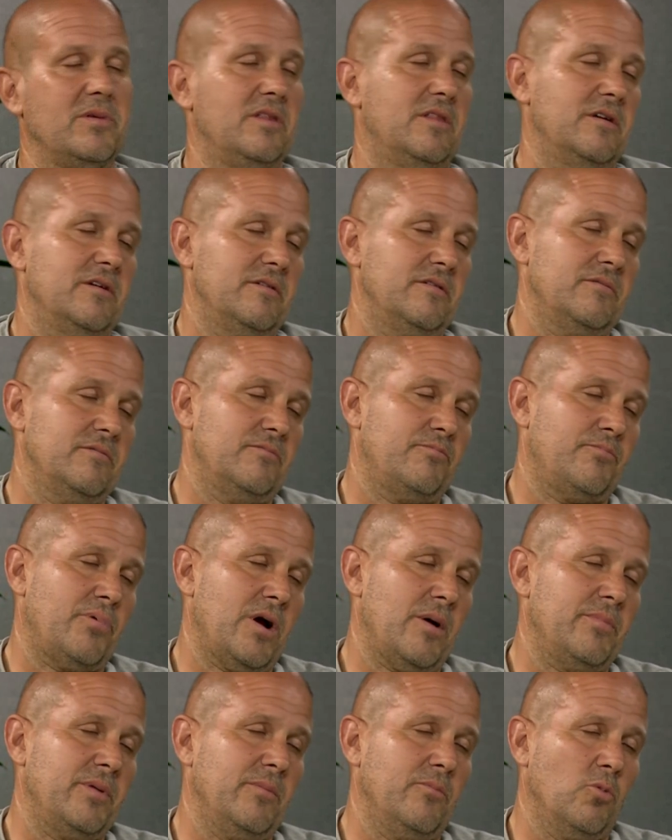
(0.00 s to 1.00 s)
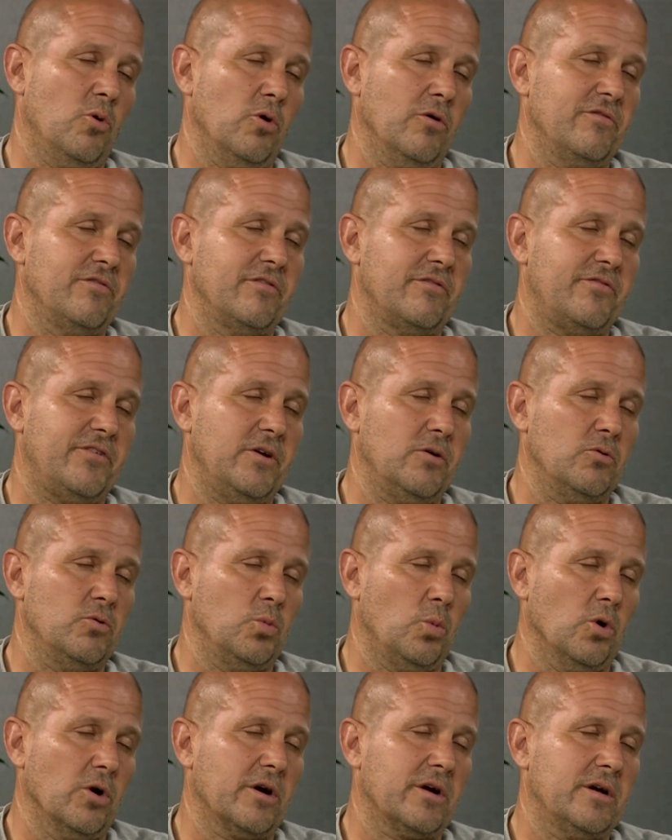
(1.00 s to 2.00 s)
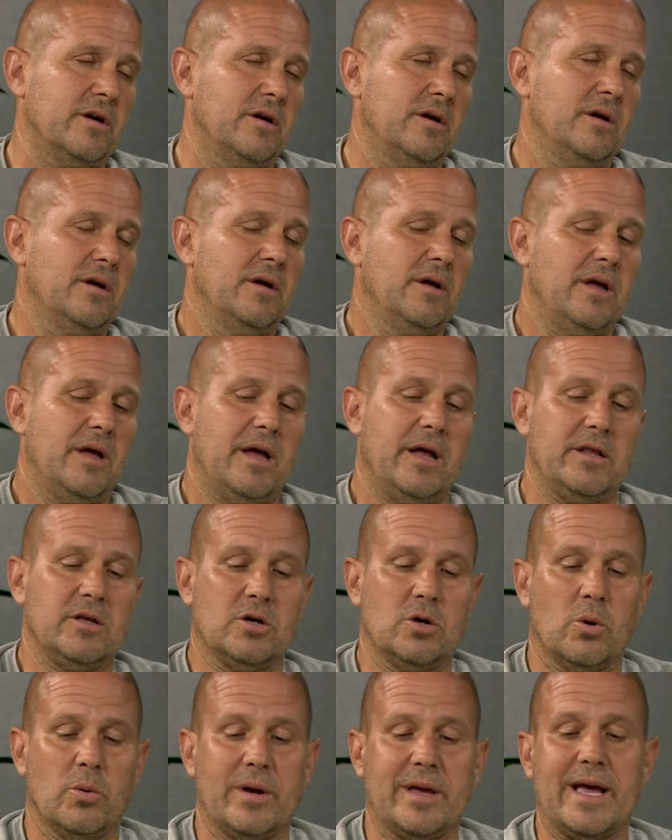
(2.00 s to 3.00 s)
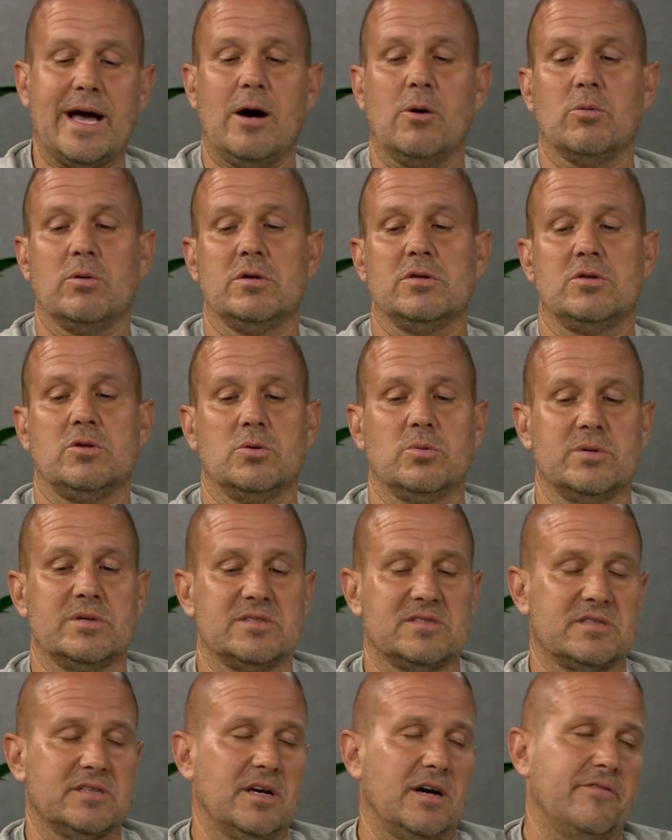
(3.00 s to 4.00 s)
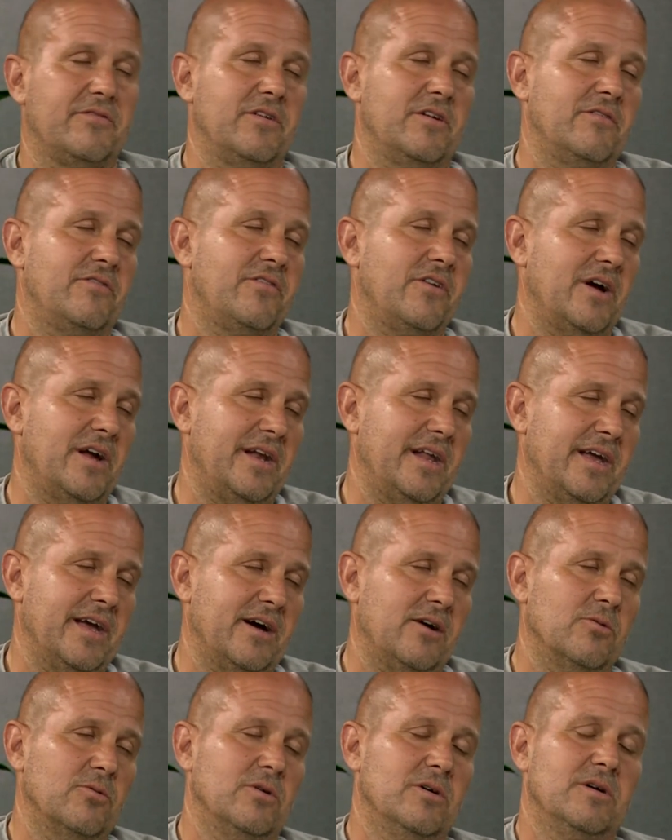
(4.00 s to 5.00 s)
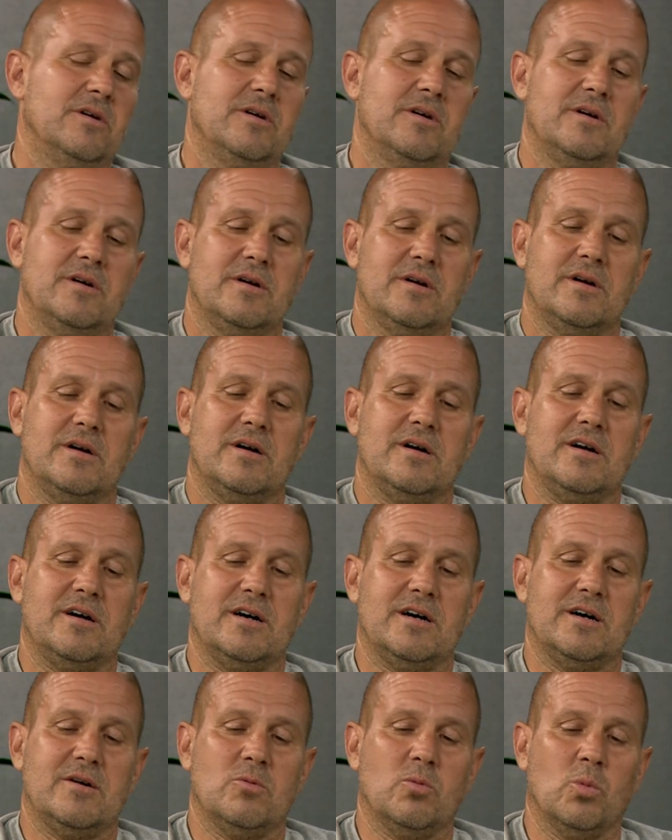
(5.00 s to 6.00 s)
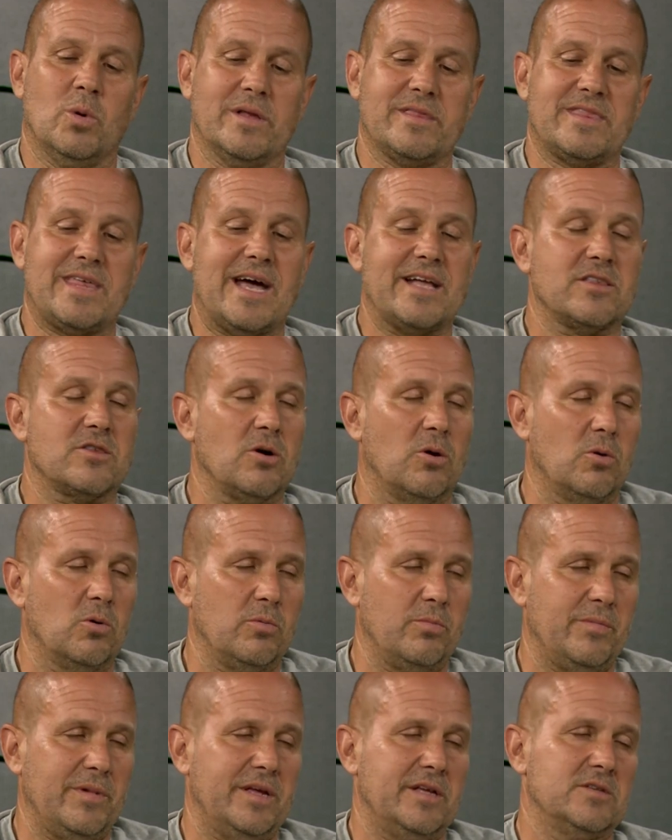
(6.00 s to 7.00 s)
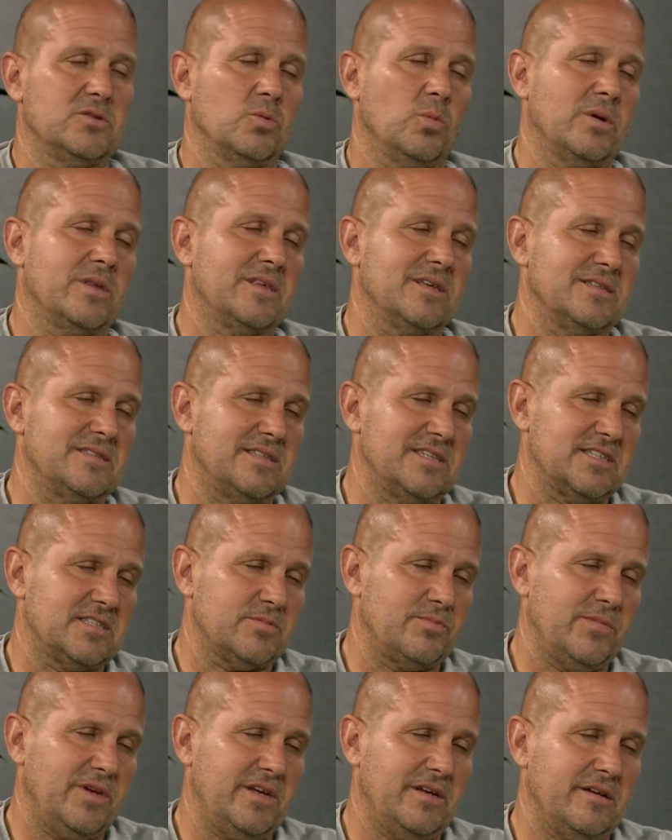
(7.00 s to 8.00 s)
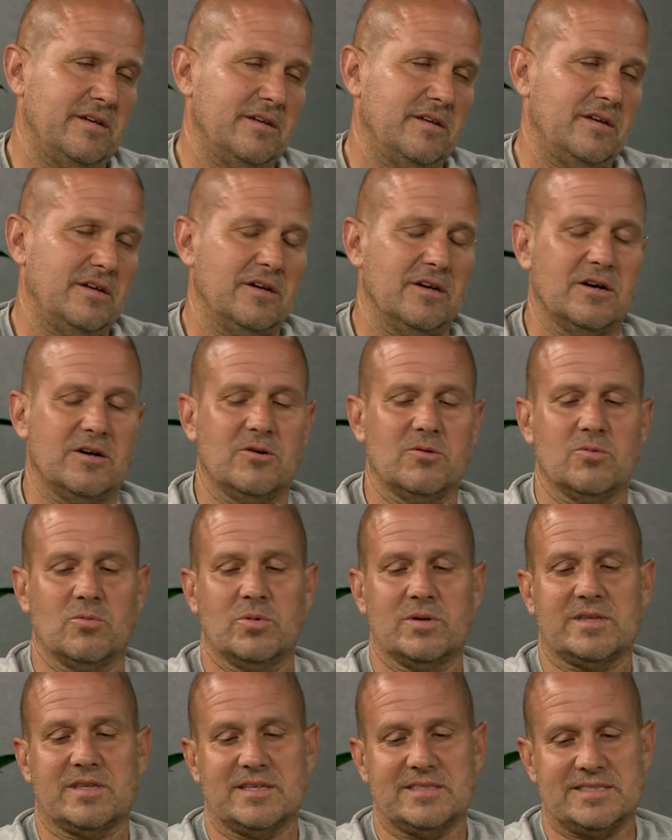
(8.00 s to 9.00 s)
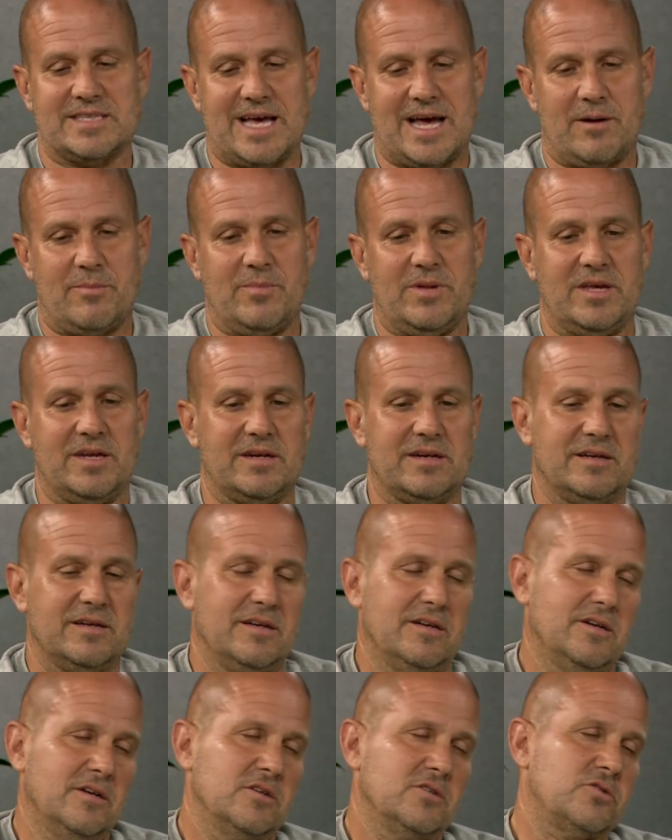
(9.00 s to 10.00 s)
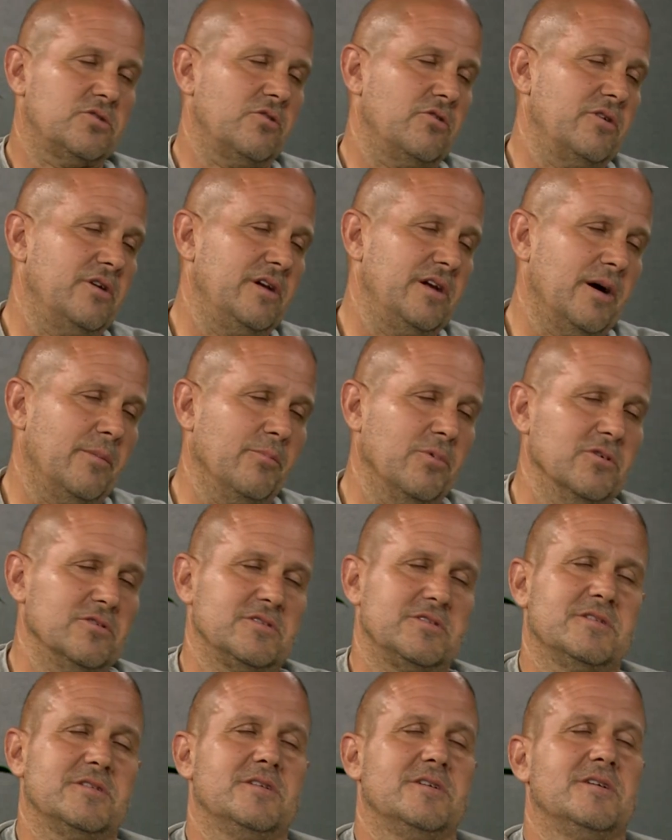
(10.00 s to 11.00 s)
the, probably more of the field work and going out and doing stuff and finding out uh, what that tone means. What does this mean? You know, what does that mean? Certain numbers.